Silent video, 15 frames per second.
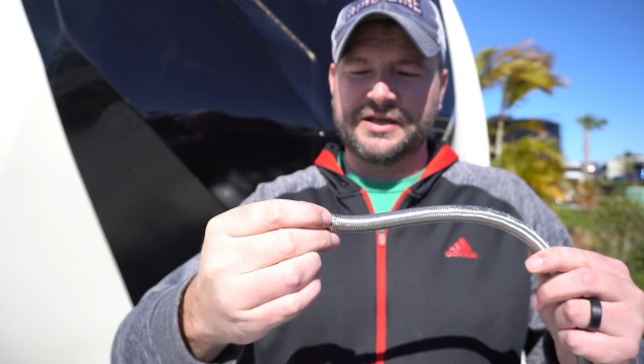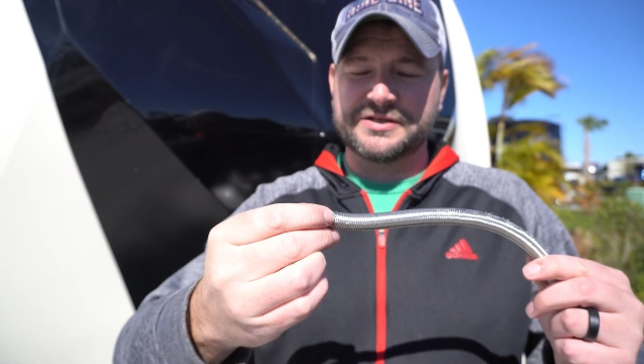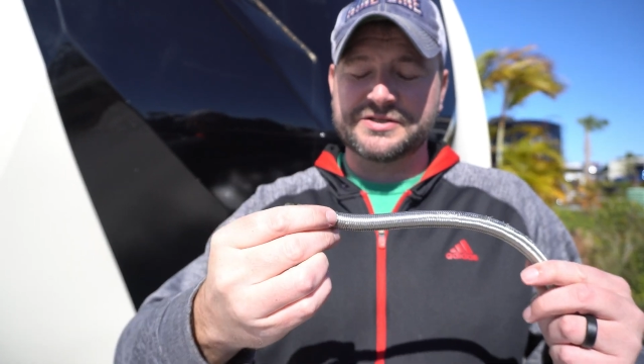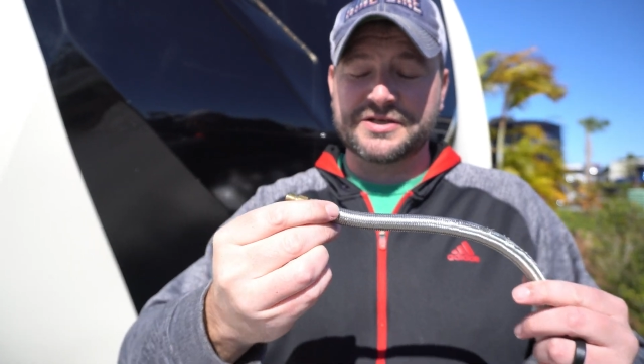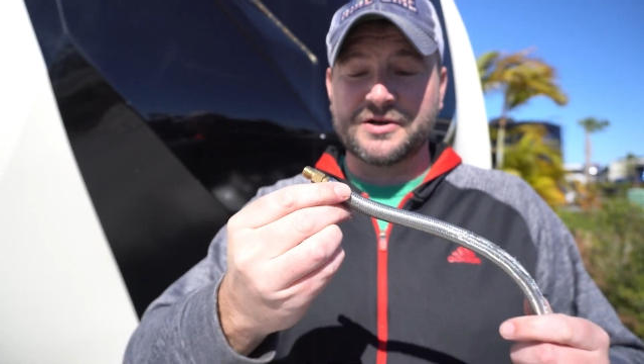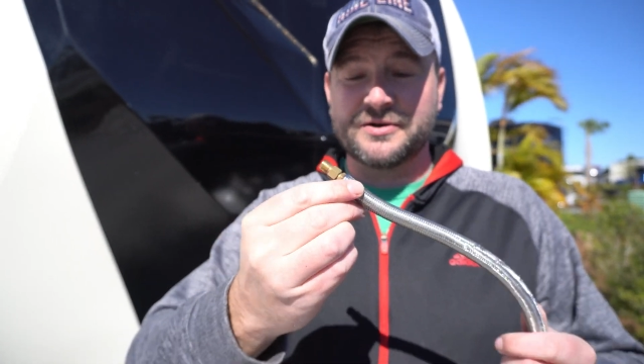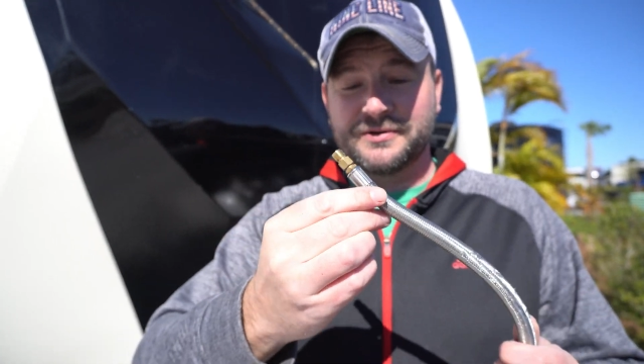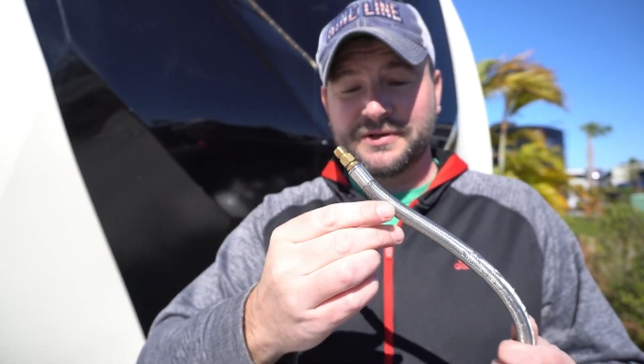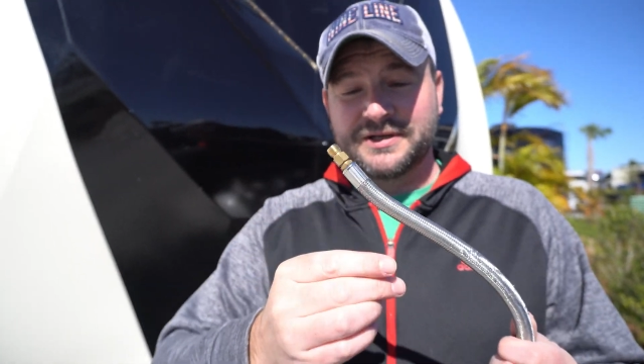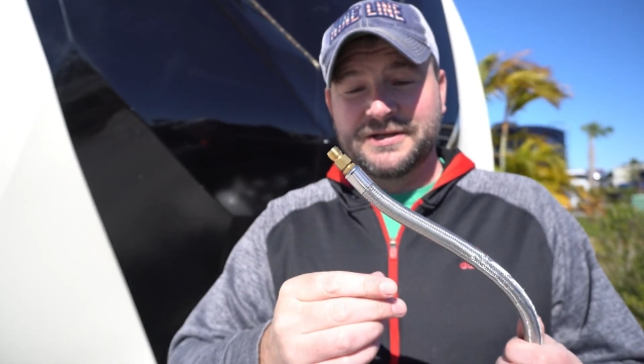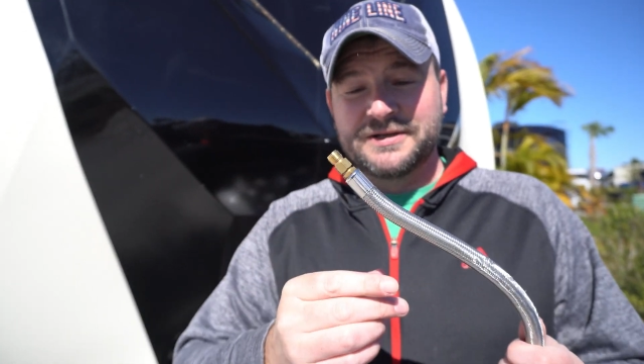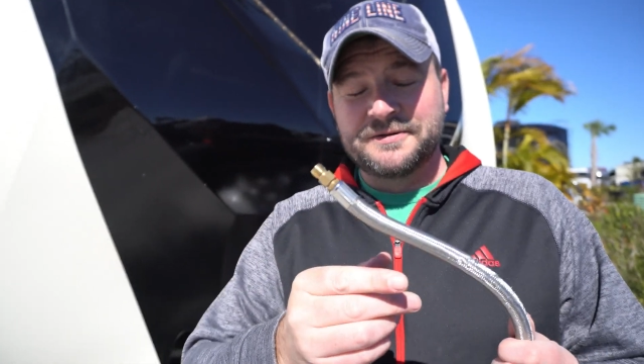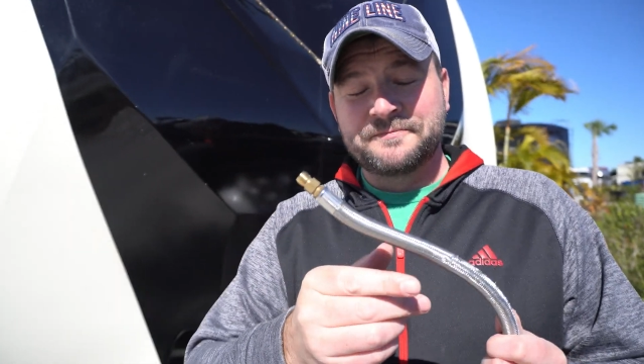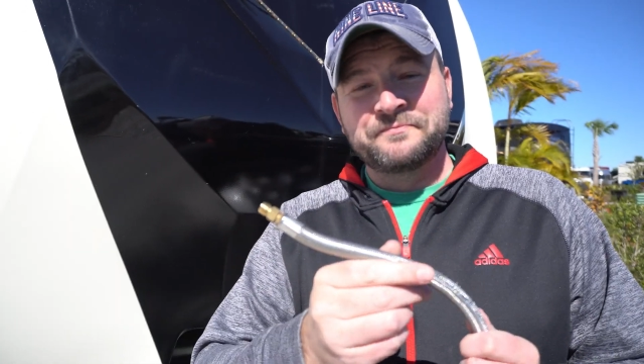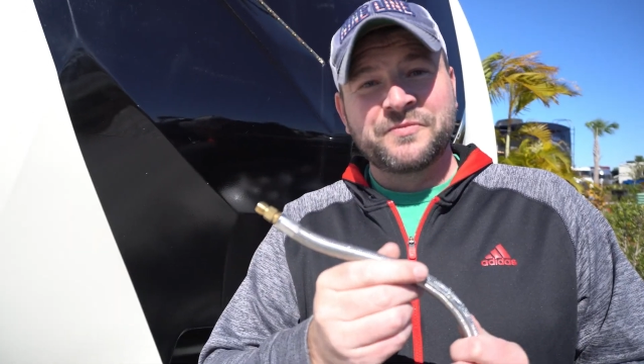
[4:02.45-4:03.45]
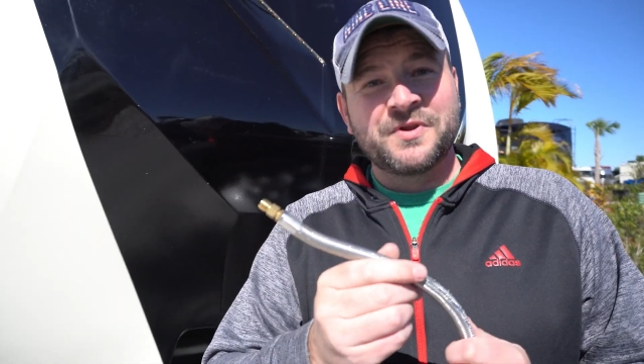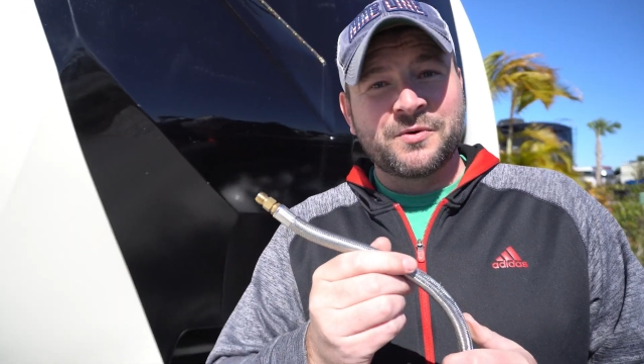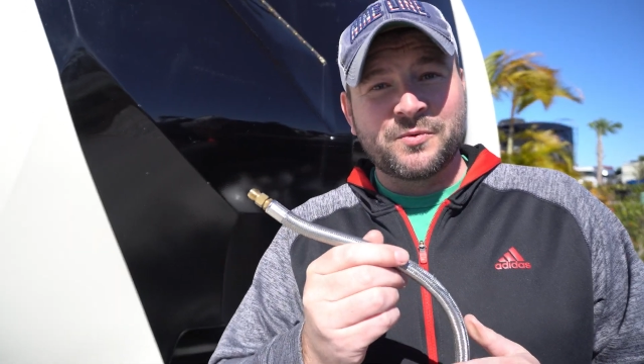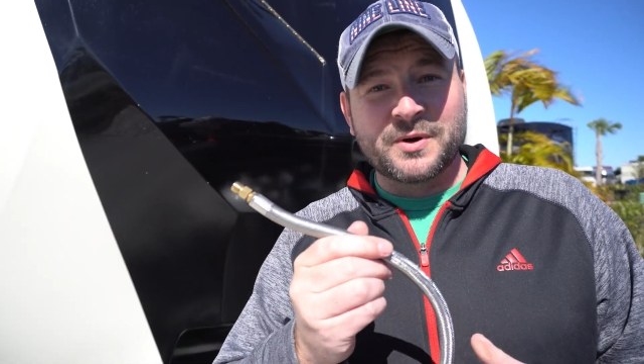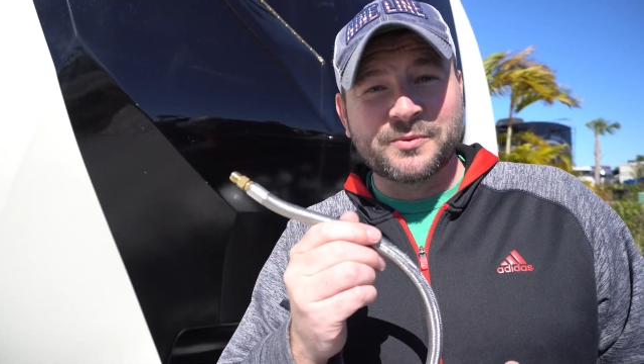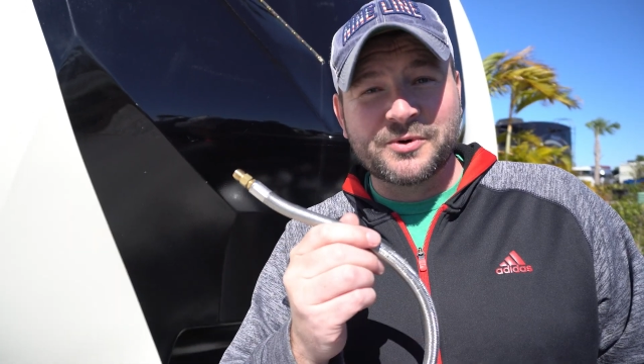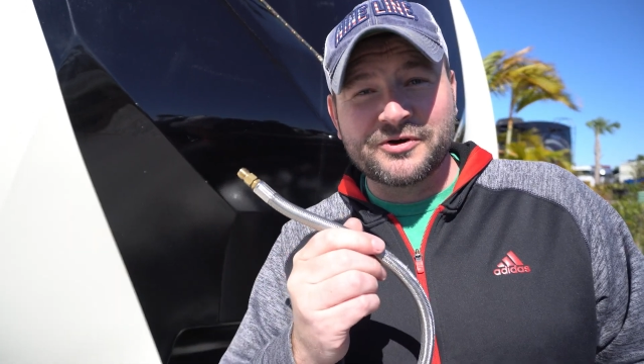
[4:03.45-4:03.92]
So
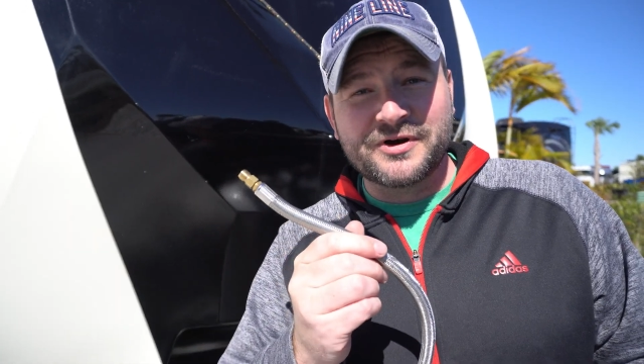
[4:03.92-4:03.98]
when we were